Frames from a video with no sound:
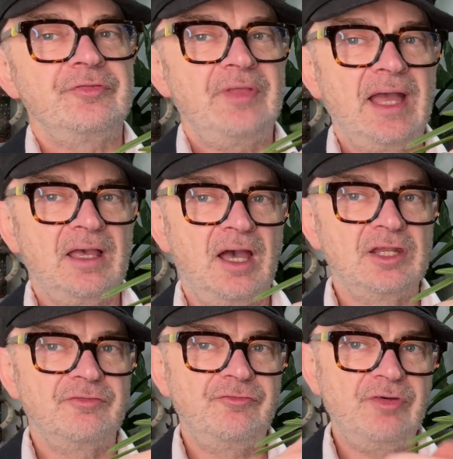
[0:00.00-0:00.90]
that
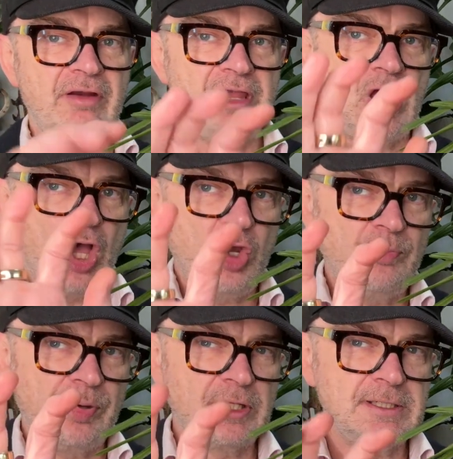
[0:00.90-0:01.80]
kind of very
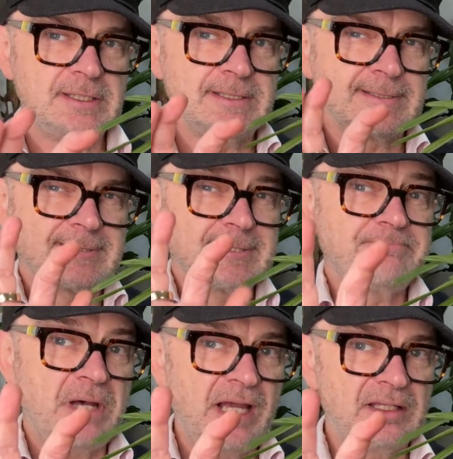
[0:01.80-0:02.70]
open
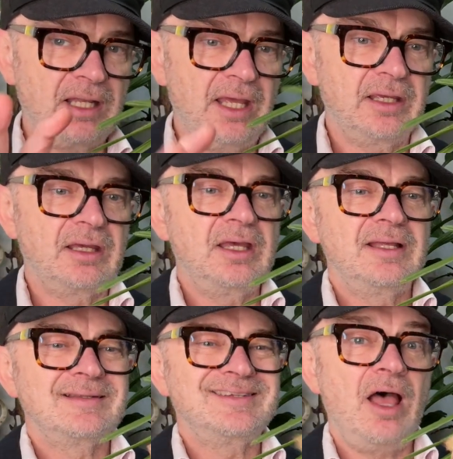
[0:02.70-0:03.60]
spider-like
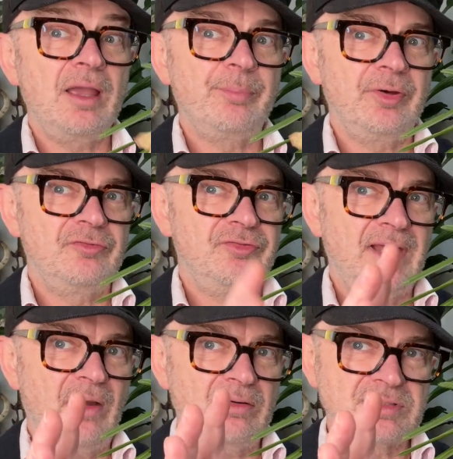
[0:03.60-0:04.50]
type of
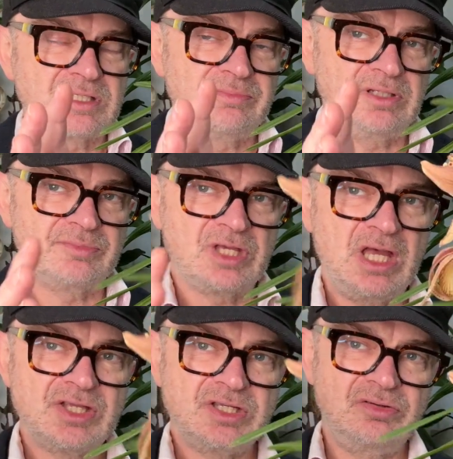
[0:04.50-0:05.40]
flower on Cymbidiums.
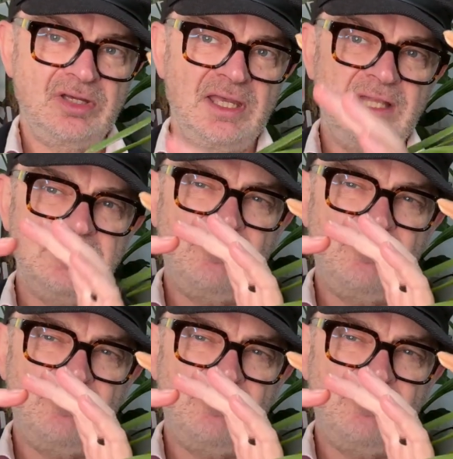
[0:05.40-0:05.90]
So you can get the